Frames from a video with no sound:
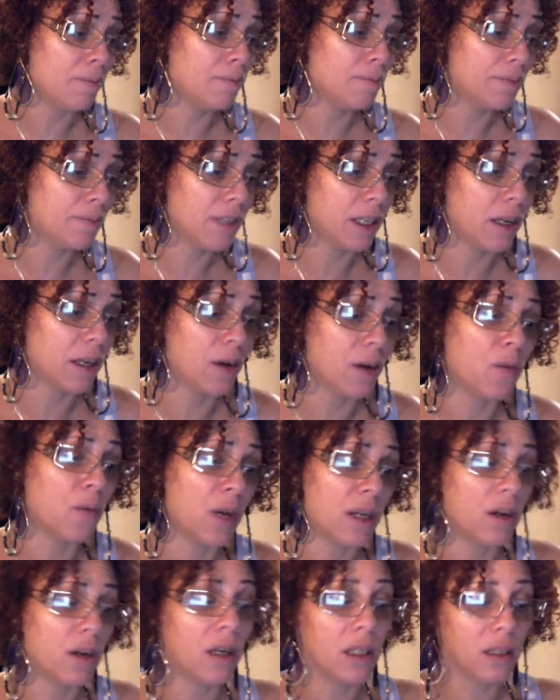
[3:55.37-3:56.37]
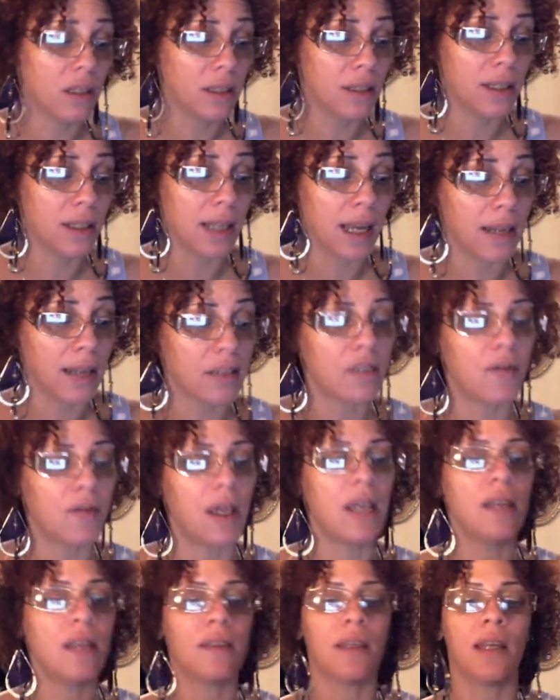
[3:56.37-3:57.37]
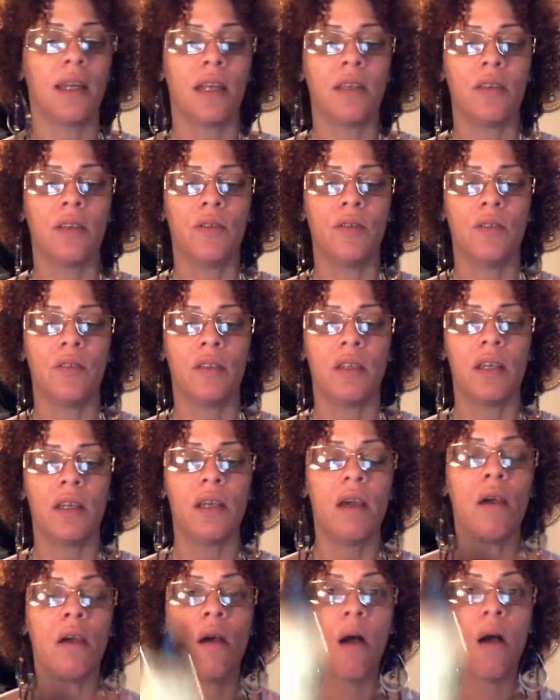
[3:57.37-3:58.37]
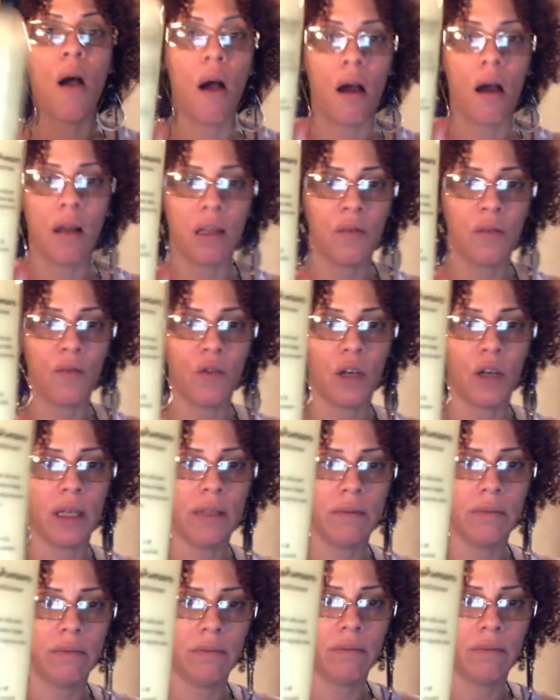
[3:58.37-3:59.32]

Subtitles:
you know, went on to the next phase, and I used the all-in-one.